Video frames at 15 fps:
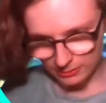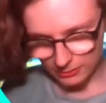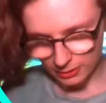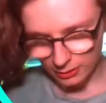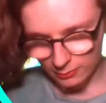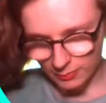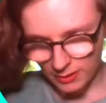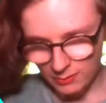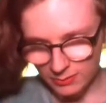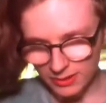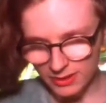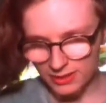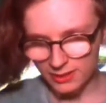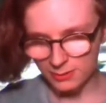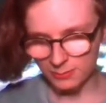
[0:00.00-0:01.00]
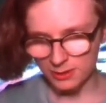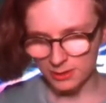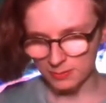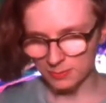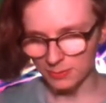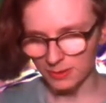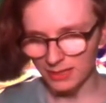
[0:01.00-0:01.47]
How about we
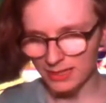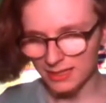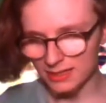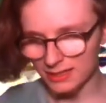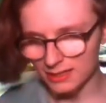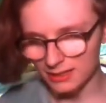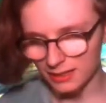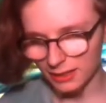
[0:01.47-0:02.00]
switch plates?